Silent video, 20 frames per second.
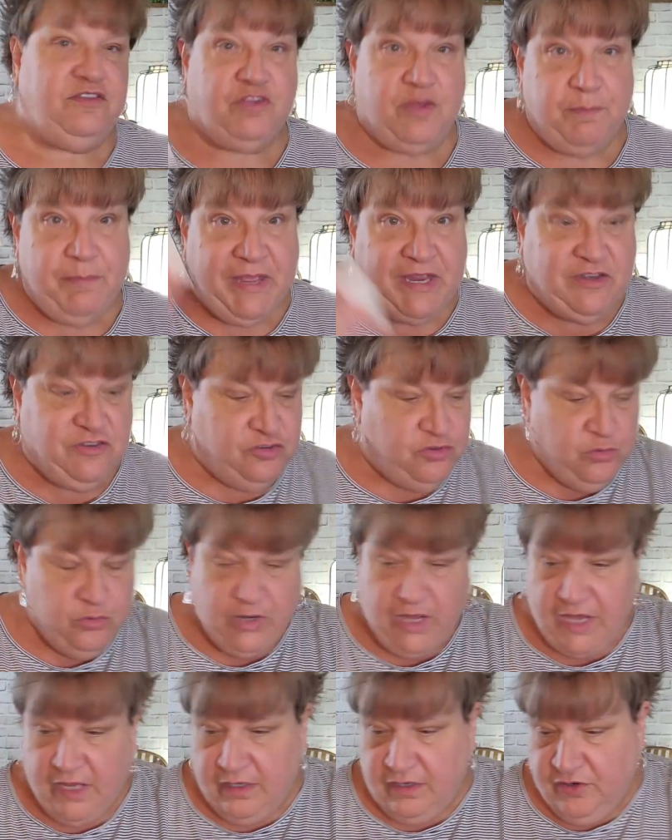so I paid
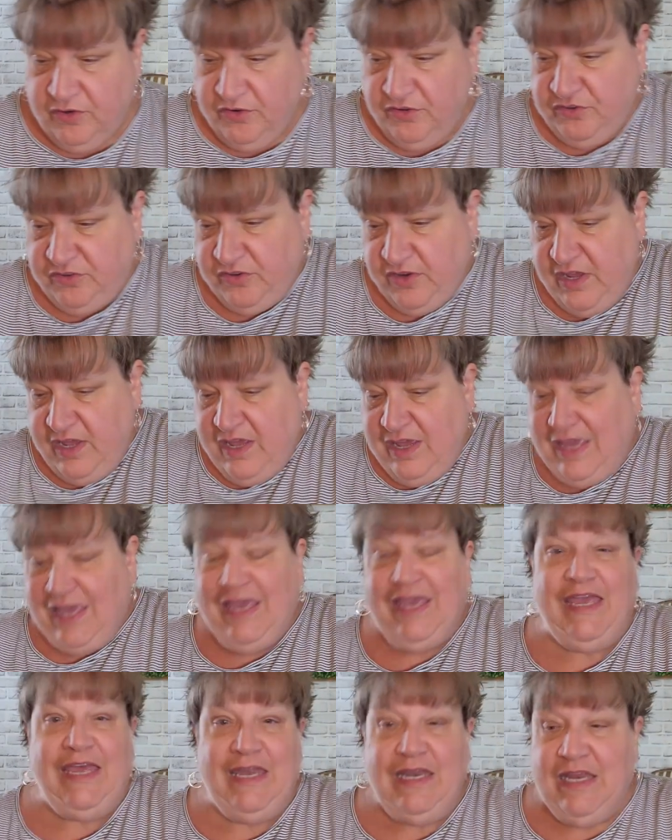$2,
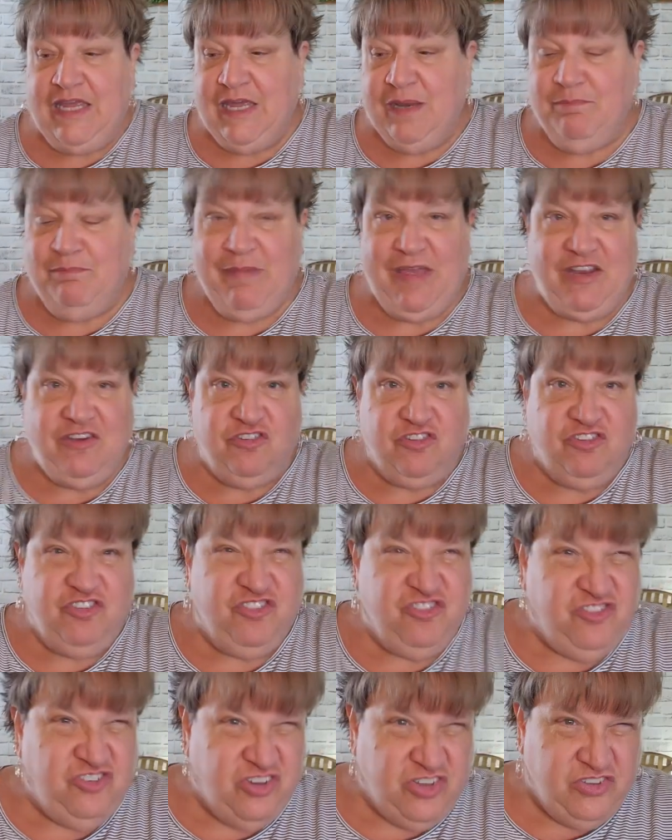and it measures
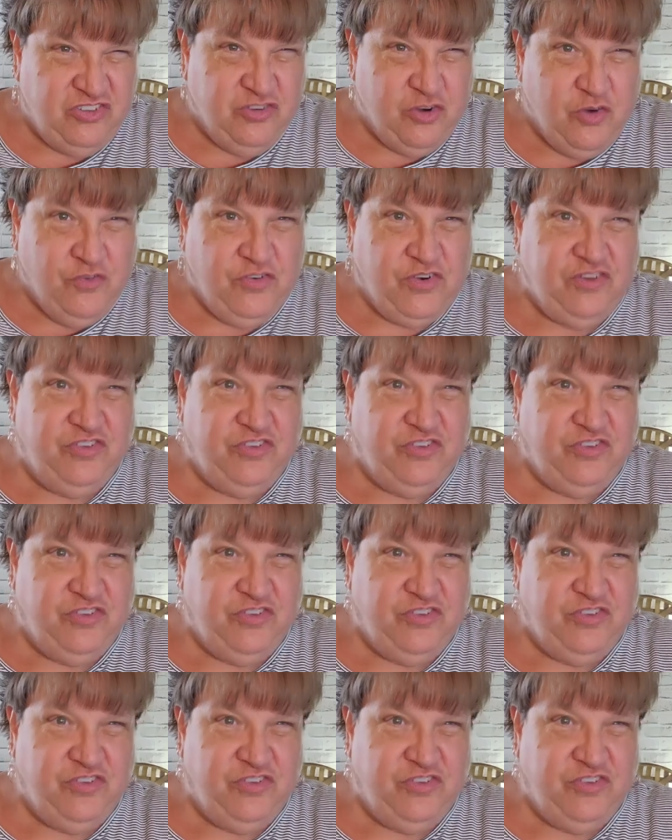just over